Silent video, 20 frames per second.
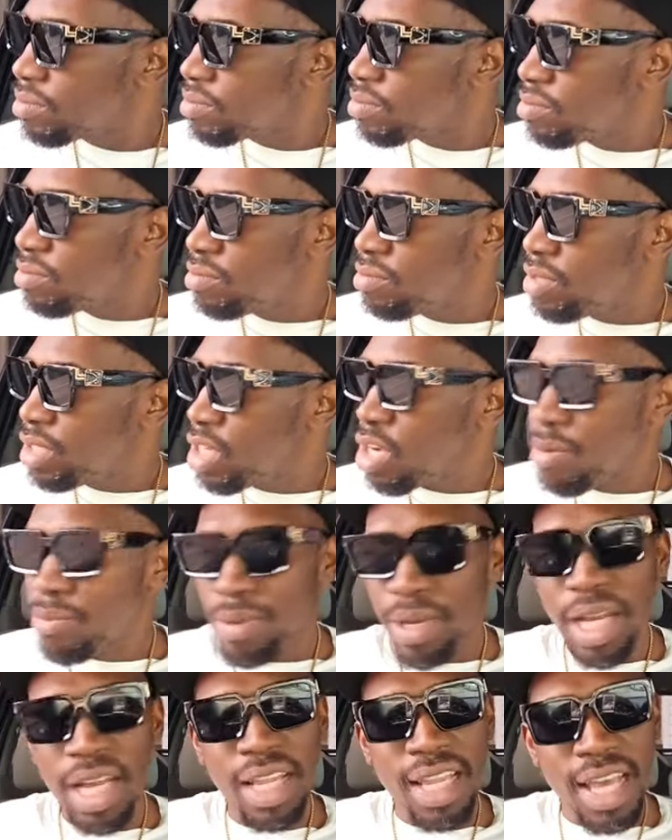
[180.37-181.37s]
Big up
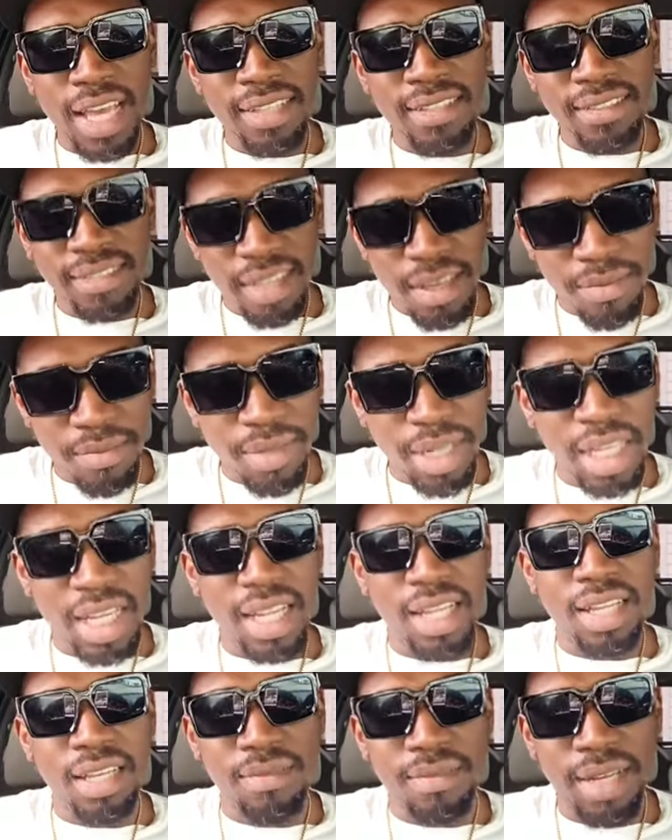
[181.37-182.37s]
all like stepmother
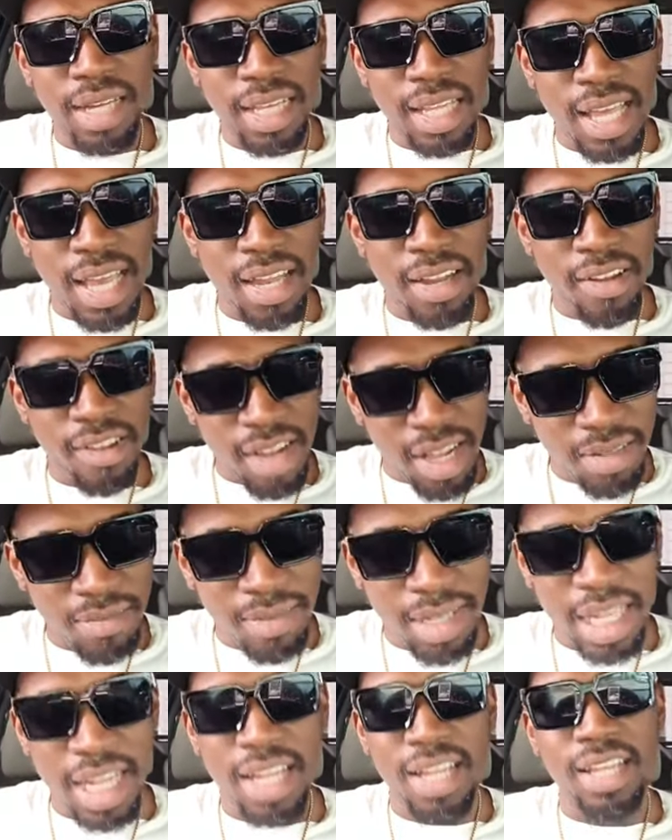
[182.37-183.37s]
them, all like
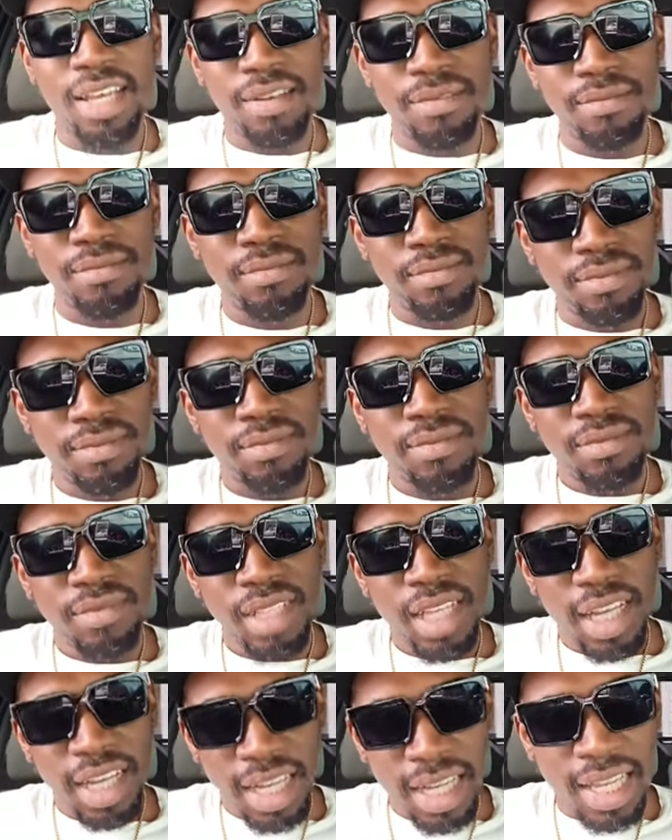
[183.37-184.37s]
grandmother them,
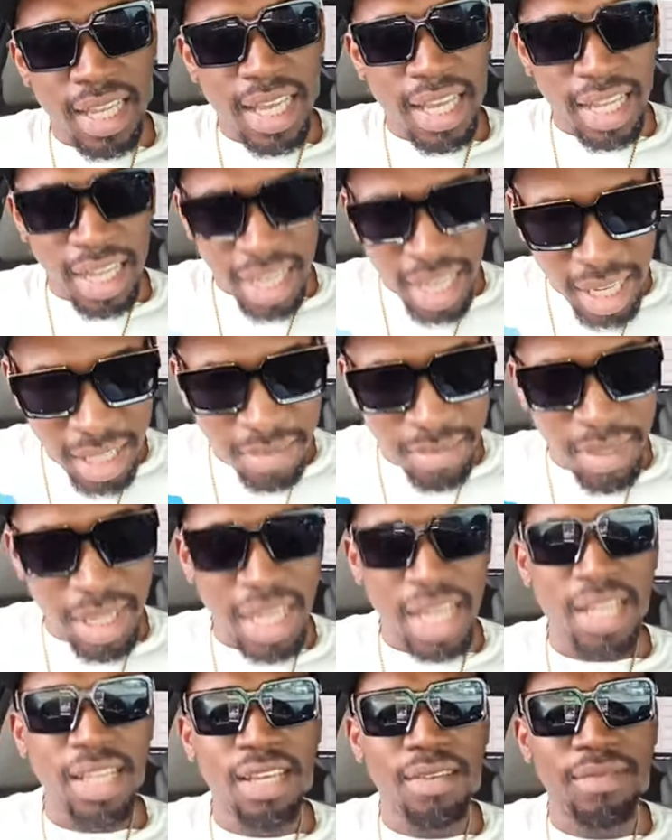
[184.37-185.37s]
all like godmother
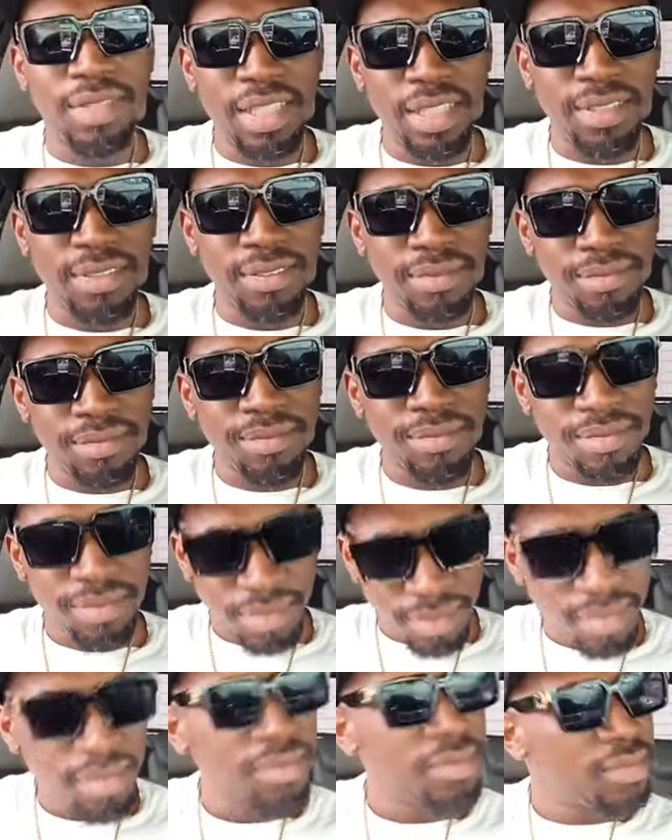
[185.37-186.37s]
them, you know.
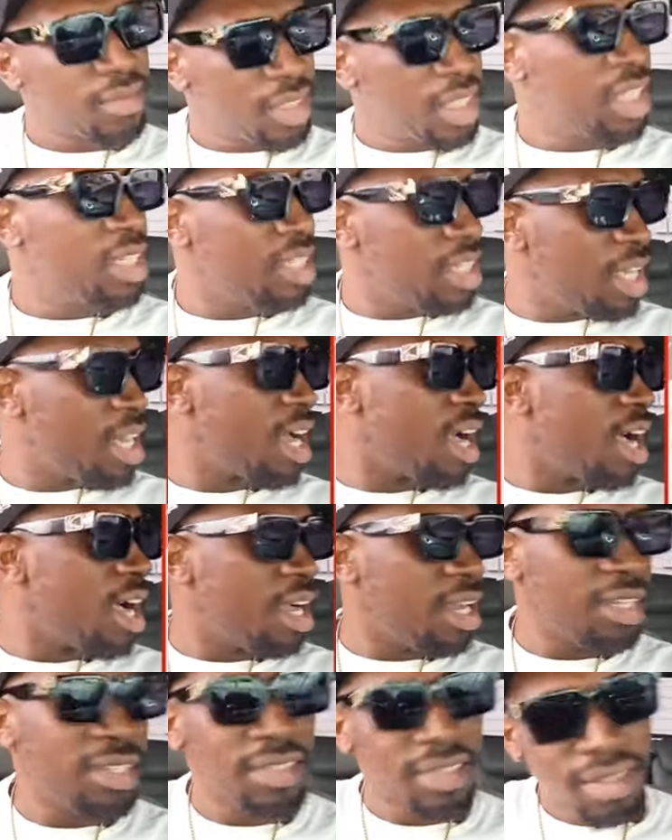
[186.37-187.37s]
Yeah.
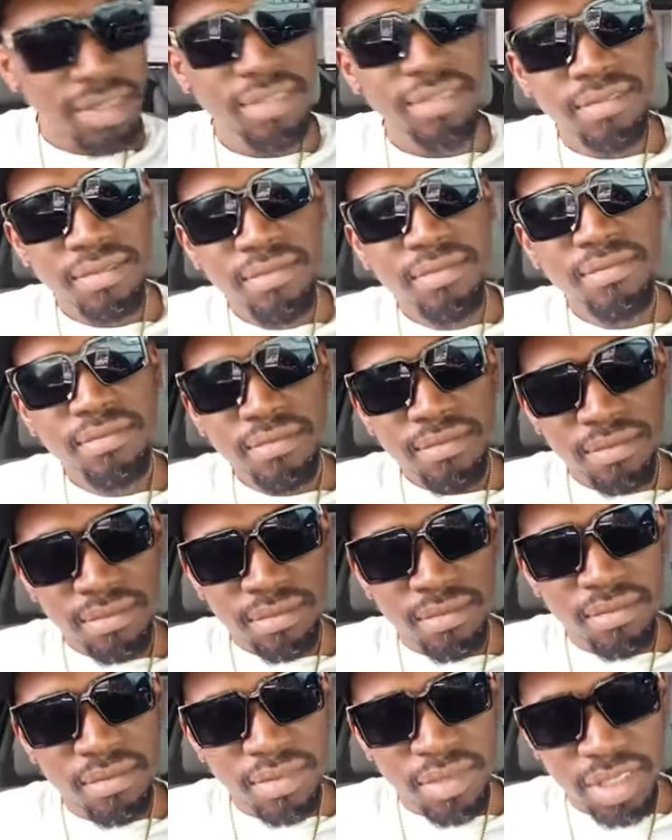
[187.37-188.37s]

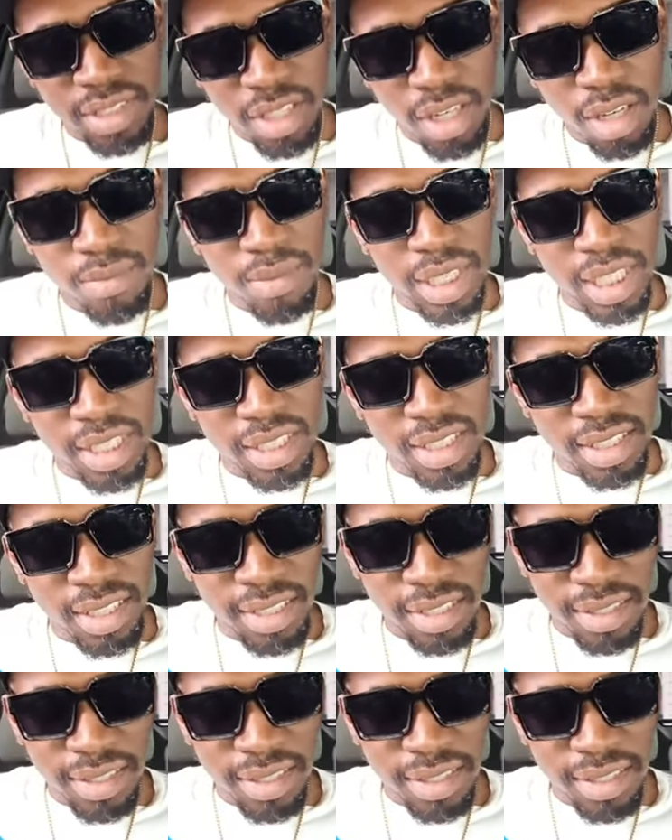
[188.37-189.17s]
Trouble, you know.